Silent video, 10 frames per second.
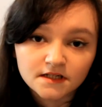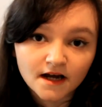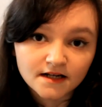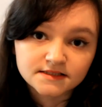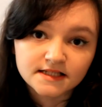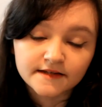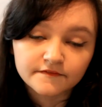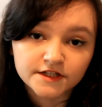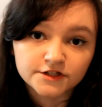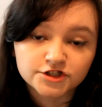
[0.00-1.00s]
Lastly,
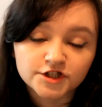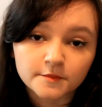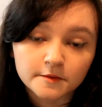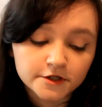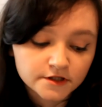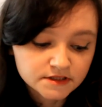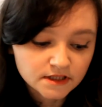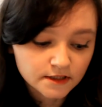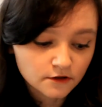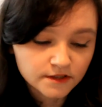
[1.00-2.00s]
for YouTuber books,
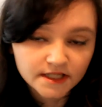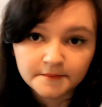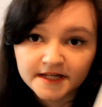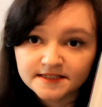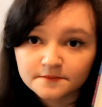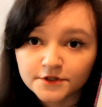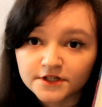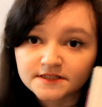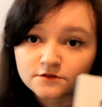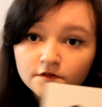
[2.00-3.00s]
I got The Amazing
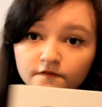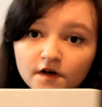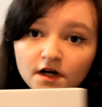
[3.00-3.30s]
Book Is Not On